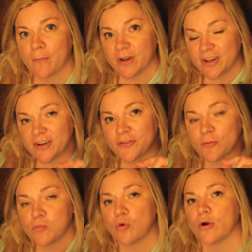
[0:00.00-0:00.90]
but it is
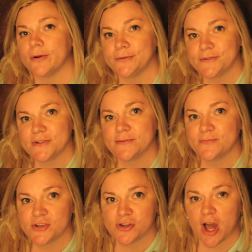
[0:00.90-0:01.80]
important
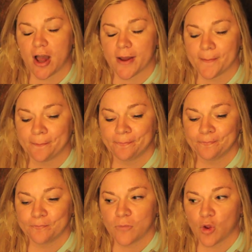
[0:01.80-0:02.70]
to not
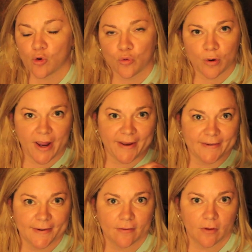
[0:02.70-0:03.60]

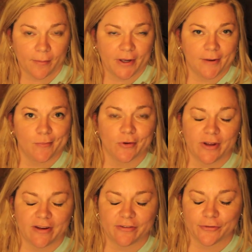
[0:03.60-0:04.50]
create limiting
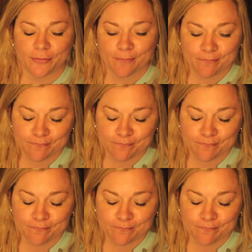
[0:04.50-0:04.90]
beliefs.